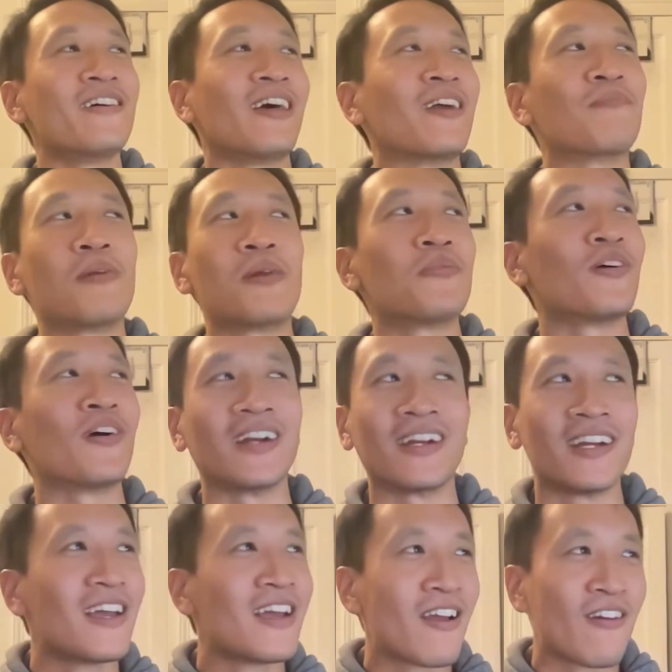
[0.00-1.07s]
Like people are
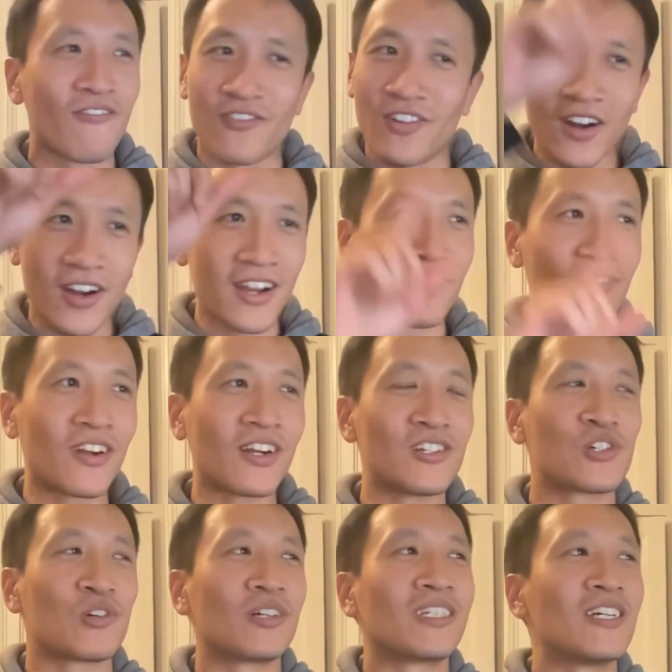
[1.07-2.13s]
very, very
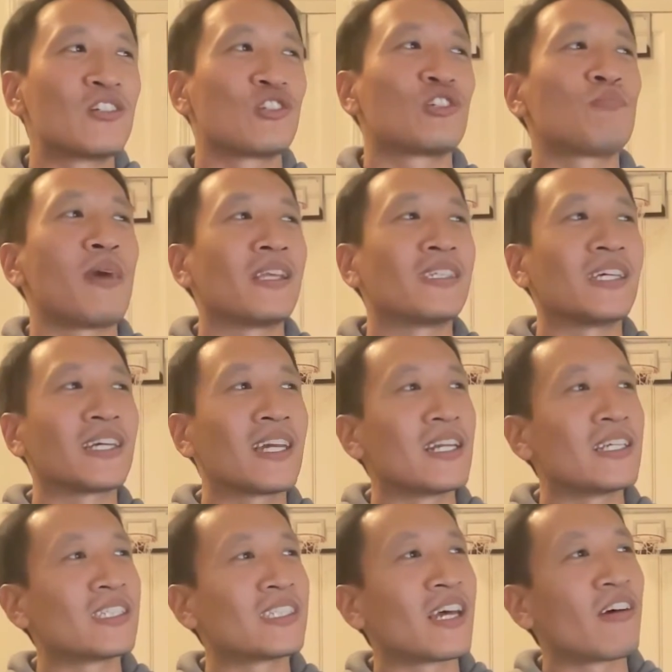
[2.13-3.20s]
short attention spans, that kind
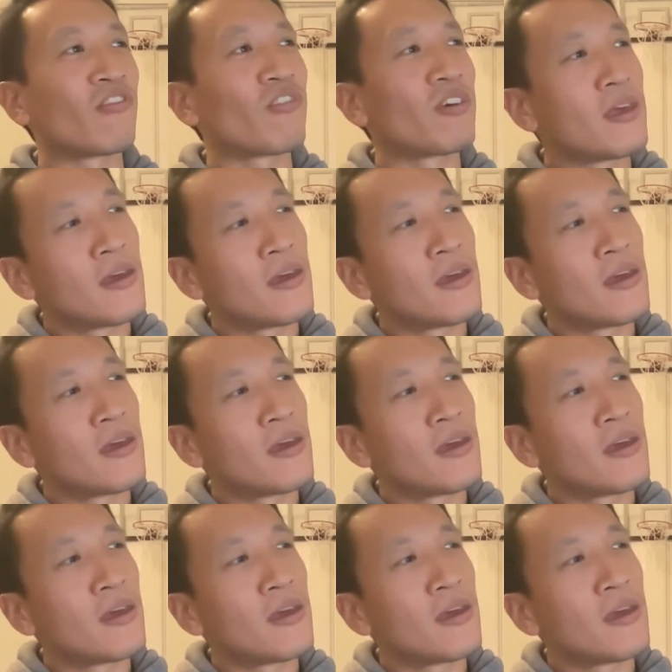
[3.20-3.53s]
of stuff.